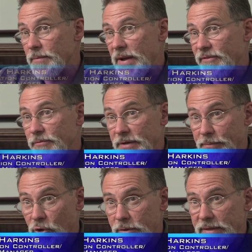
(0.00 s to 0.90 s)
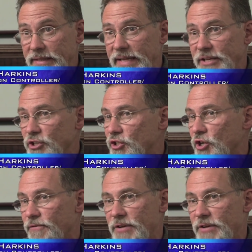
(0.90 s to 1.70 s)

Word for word: come back from deployment, they just served